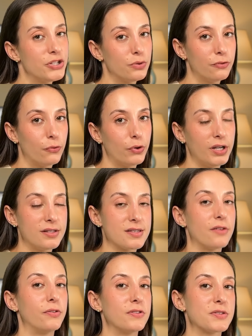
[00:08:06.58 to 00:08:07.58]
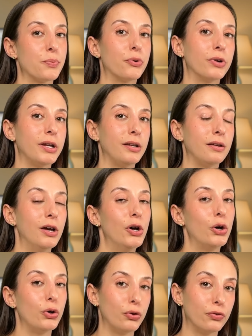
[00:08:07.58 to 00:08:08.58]
to avoid cephalosporin
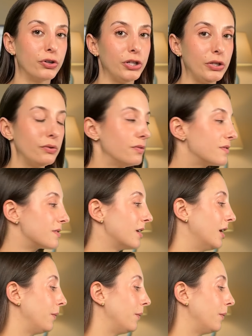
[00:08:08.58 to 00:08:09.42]
overuse